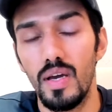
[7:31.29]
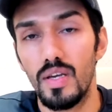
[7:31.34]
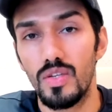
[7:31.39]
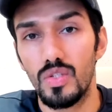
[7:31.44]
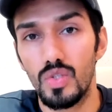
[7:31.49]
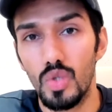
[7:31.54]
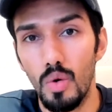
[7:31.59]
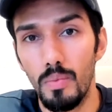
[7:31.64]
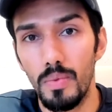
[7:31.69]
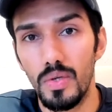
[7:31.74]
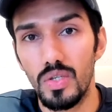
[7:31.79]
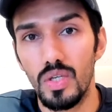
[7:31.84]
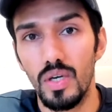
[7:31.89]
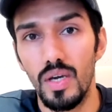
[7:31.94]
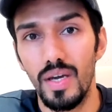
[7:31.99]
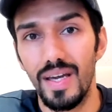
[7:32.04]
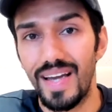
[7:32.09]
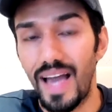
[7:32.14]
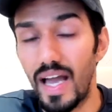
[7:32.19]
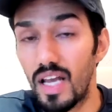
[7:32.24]
so much
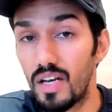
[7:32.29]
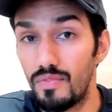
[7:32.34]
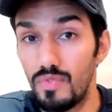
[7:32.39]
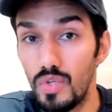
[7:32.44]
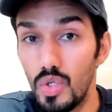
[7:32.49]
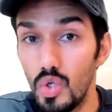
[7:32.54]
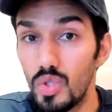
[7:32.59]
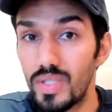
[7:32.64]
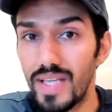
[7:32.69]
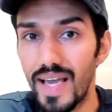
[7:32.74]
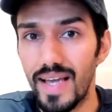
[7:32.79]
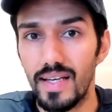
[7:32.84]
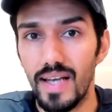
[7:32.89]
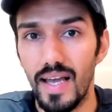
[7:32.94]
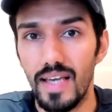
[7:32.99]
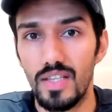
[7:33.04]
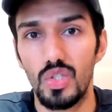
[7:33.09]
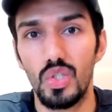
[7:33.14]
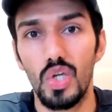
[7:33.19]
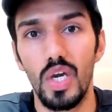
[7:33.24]
kind of news
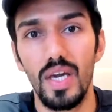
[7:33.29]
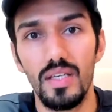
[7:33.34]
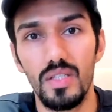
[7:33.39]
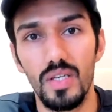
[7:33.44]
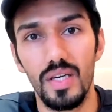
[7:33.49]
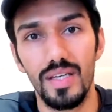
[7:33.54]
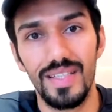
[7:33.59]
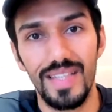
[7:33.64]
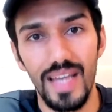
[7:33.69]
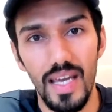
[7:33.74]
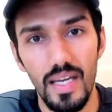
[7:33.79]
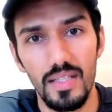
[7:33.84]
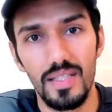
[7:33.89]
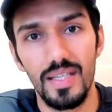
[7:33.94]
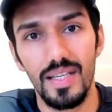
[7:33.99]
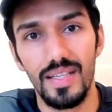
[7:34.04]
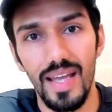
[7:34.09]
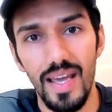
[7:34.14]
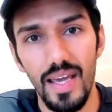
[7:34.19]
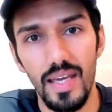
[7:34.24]
headlines changing day to
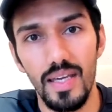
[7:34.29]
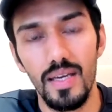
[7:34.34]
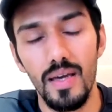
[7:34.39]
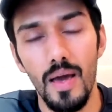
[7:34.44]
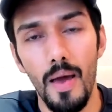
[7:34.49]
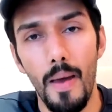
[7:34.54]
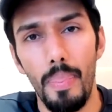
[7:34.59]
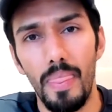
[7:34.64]
day